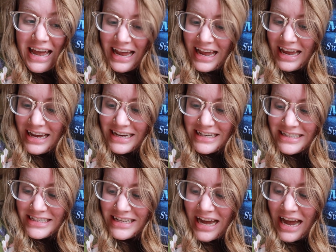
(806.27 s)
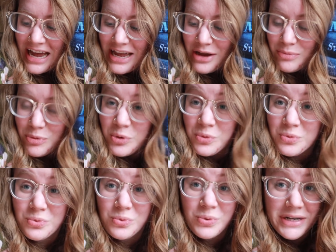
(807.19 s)
and I am
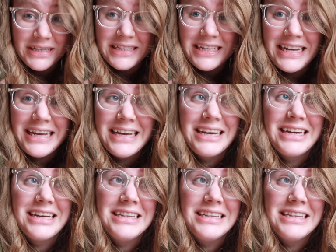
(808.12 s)
really